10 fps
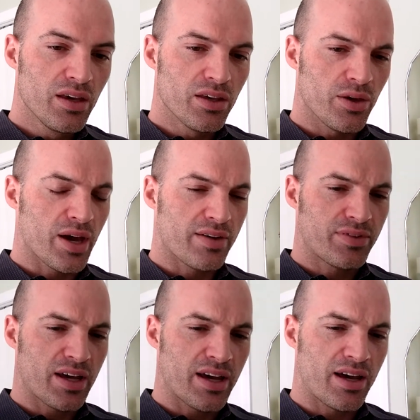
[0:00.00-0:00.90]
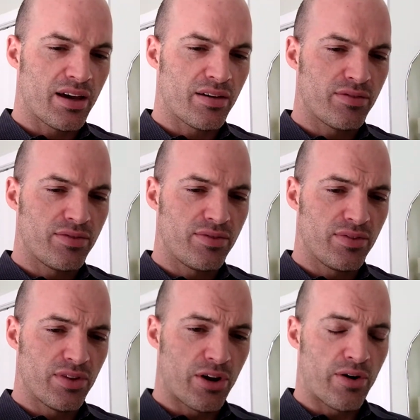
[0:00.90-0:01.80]
you have to have
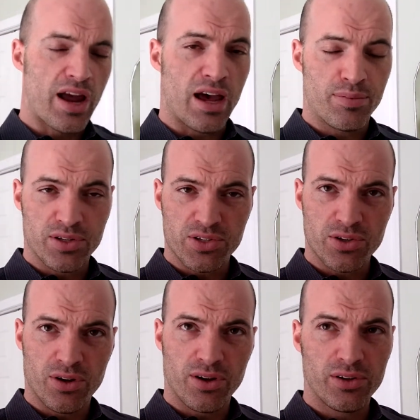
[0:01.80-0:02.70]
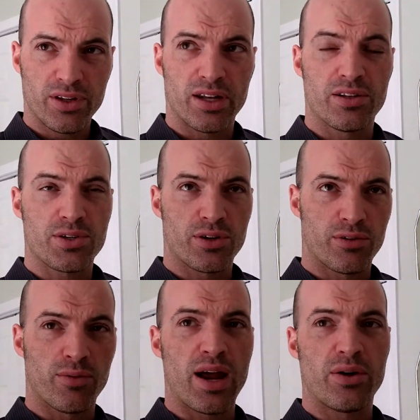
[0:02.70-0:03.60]
their app installed, and it's going
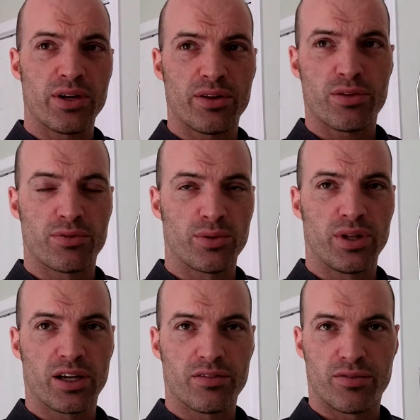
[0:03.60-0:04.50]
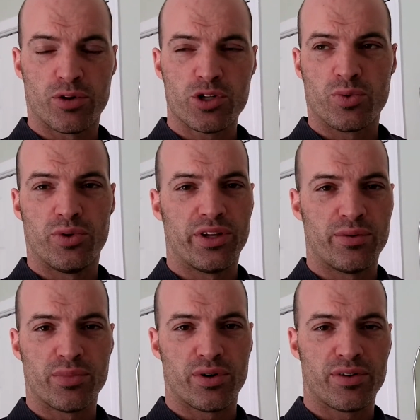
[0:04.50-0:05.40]
to route it through a virtual
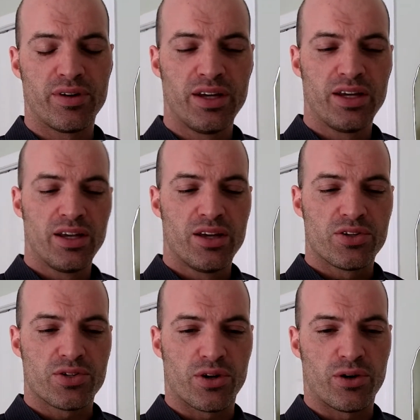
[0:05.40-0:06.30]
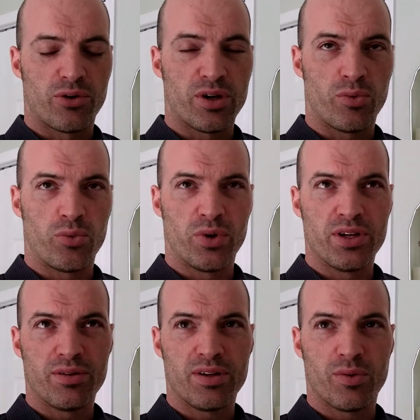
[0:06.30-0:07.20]
number. So it
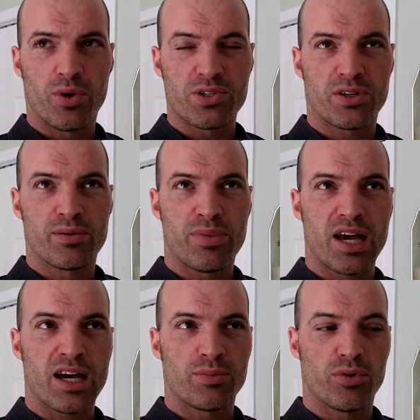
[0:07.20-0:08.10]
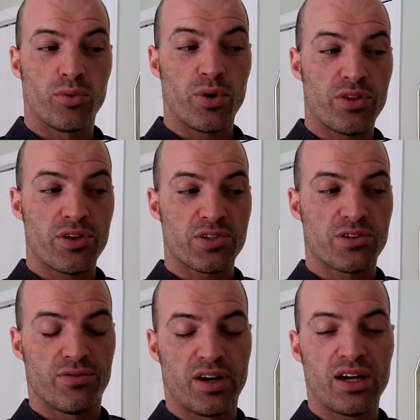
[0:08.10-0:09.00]
wasn't compatible with this
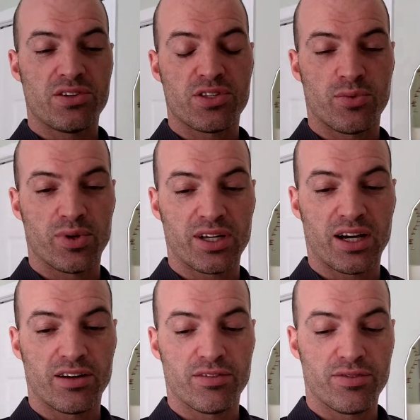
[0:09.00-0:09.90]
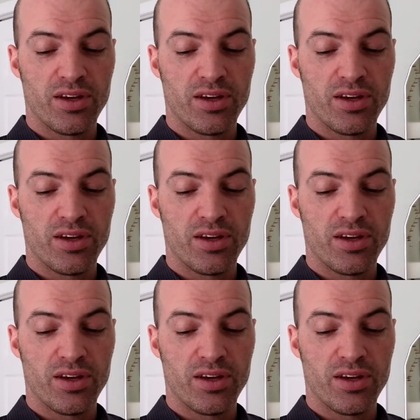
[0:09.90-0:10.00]
device that would kind of